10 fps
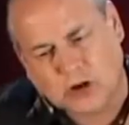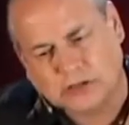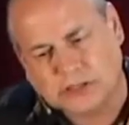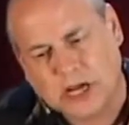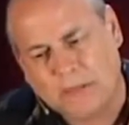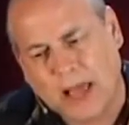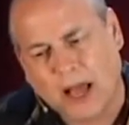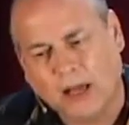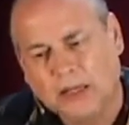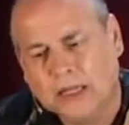start to come
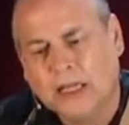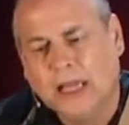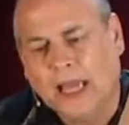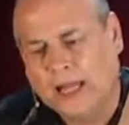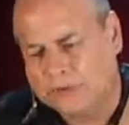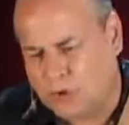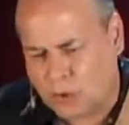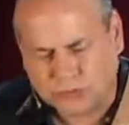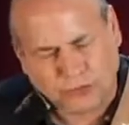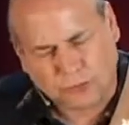out. And of
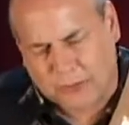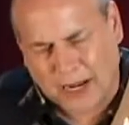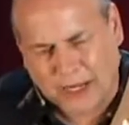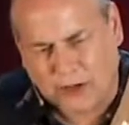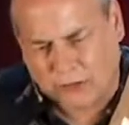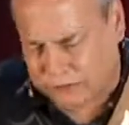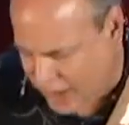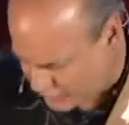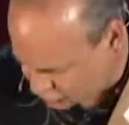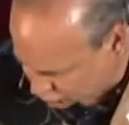course, there's many other
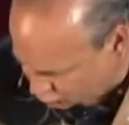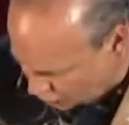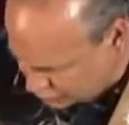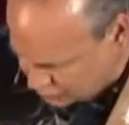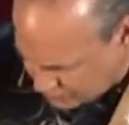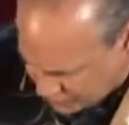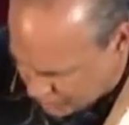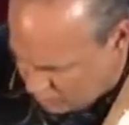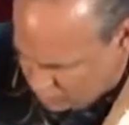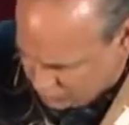factors where you
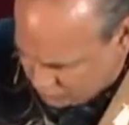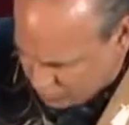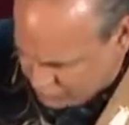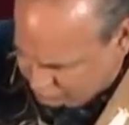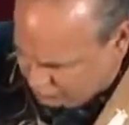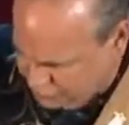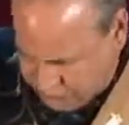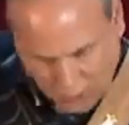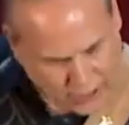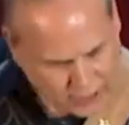pick on the bridge when you're
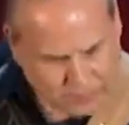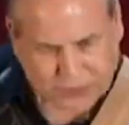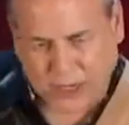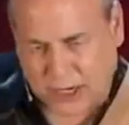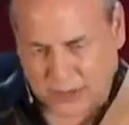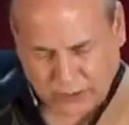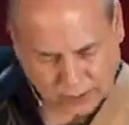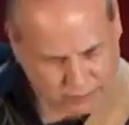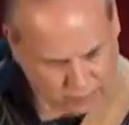playing up in here.